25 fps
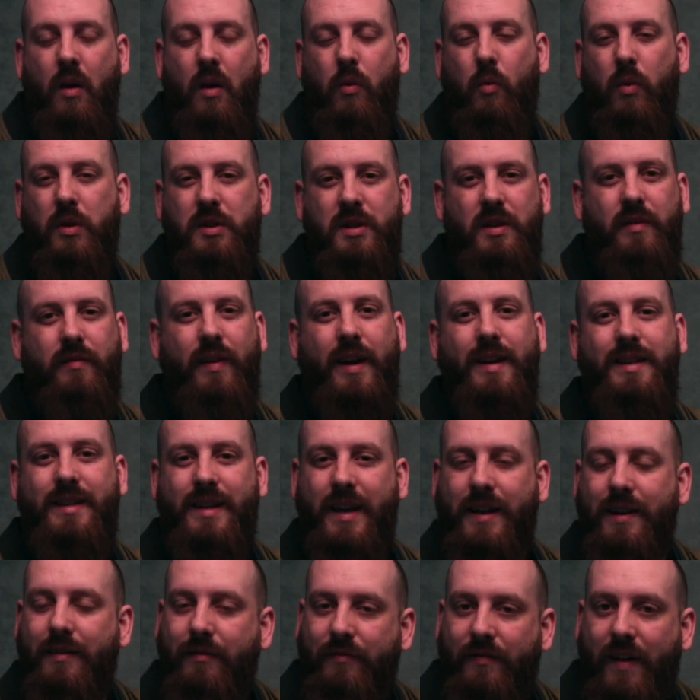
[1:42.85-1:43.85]
Once you've
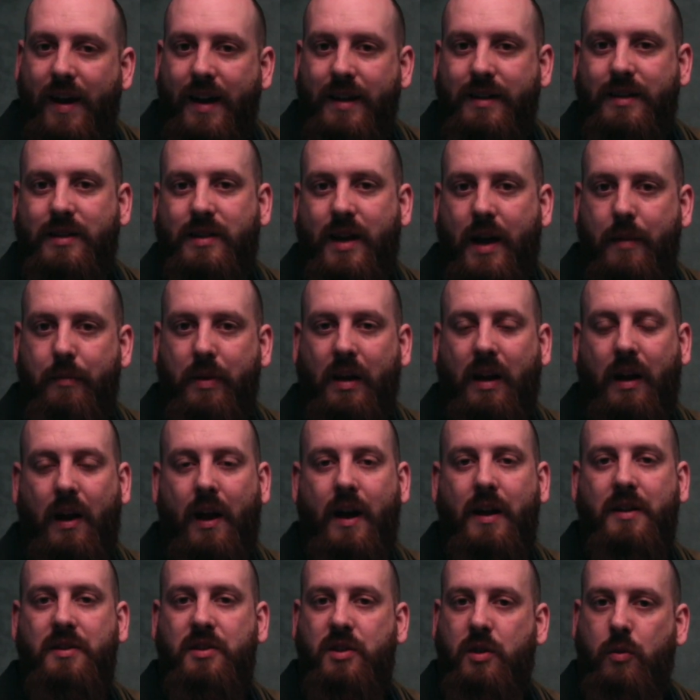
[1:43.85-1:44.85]
identified the type of
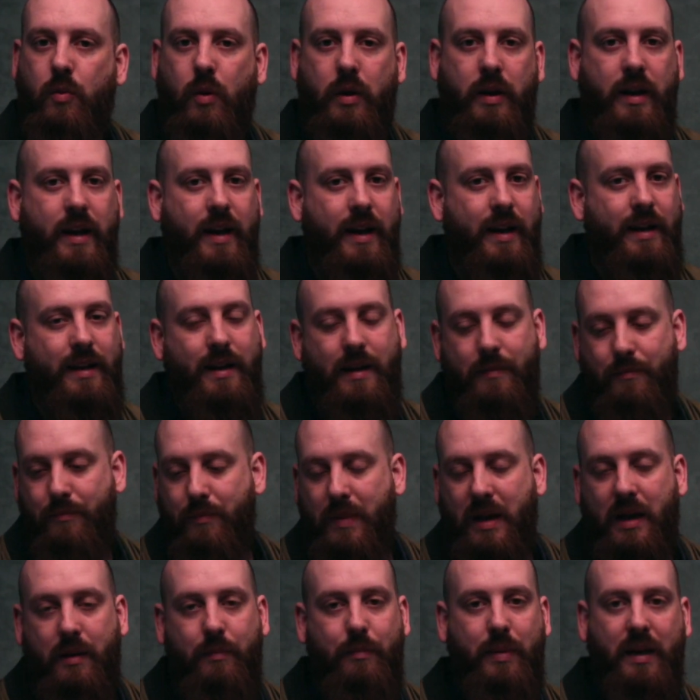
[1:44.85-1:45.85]
clients you want to hit, there
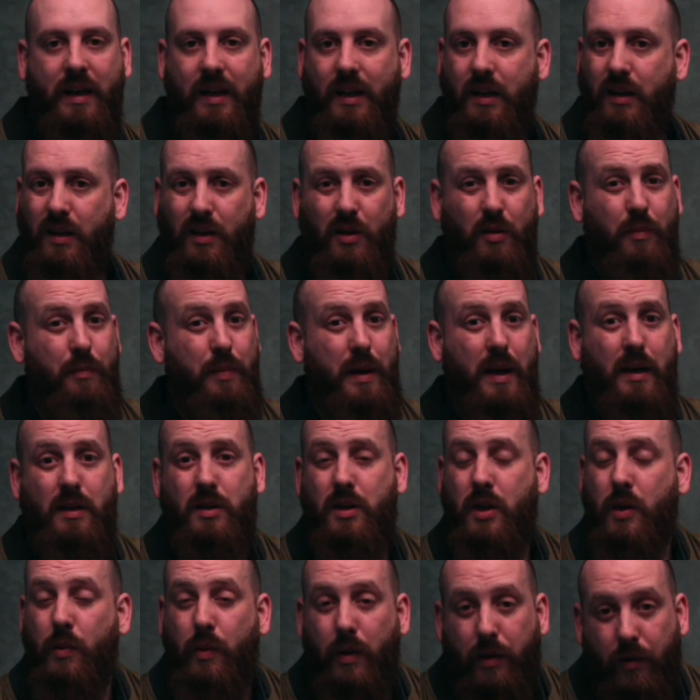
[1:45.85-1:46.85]
may be you pick
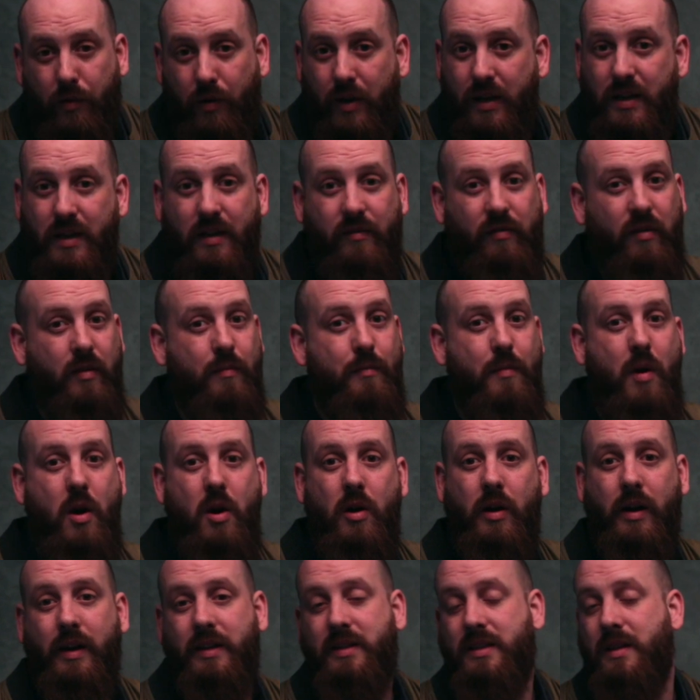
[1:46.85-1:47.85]
2 or 3 different
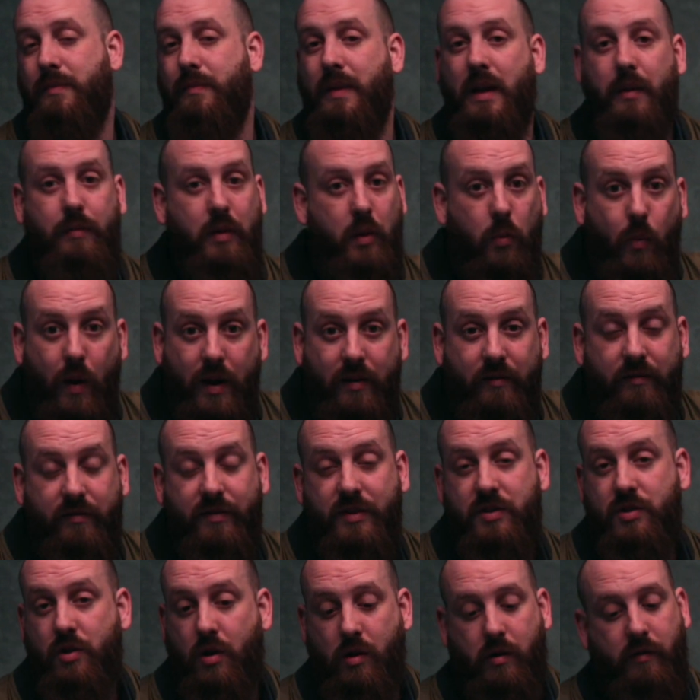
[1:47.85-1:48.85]
markets, and maybe wedding
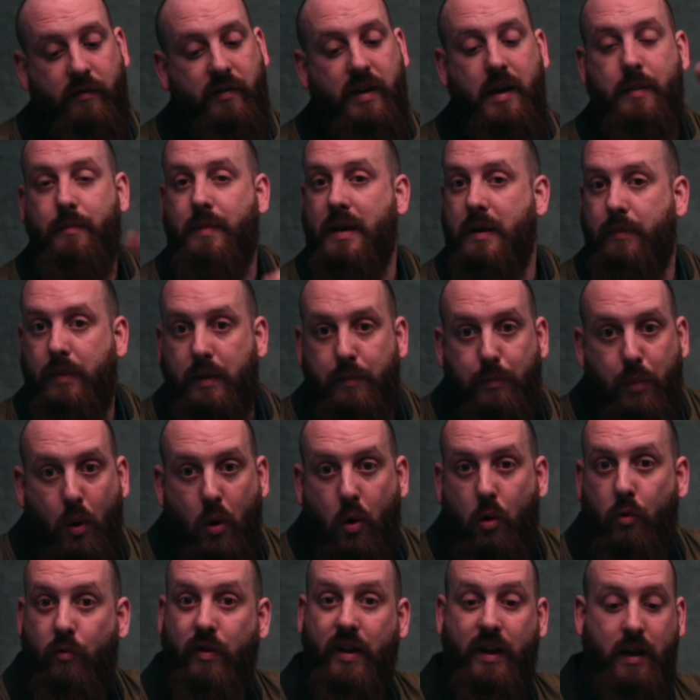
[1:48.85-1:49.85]
photography, maybe
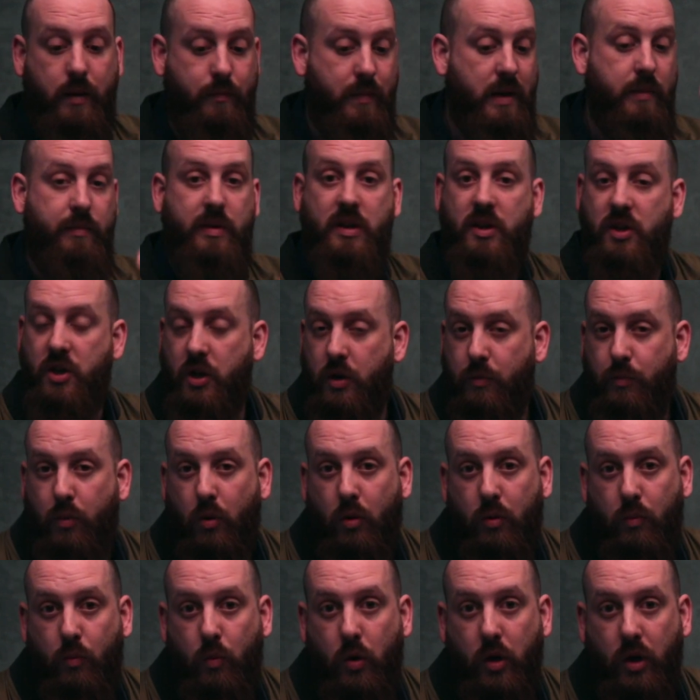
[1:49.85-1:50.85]
portrait, and maybe
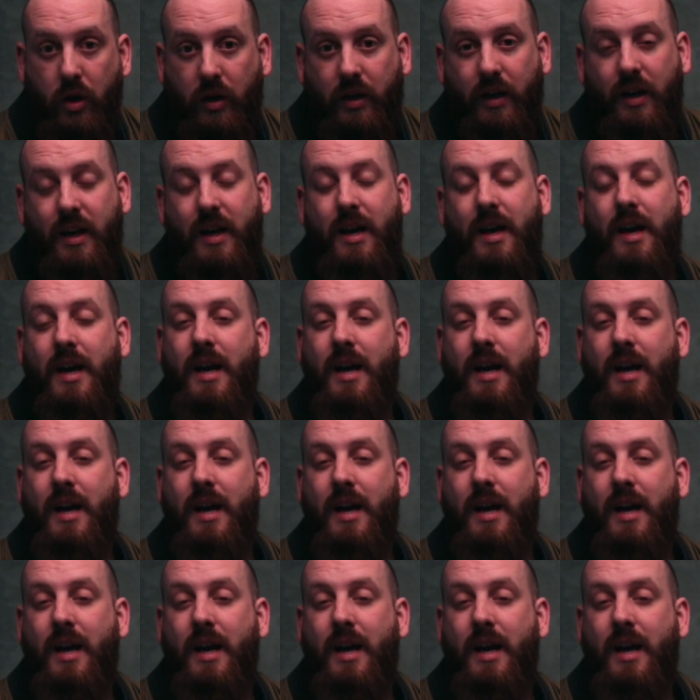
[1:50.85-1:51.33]
newborn work.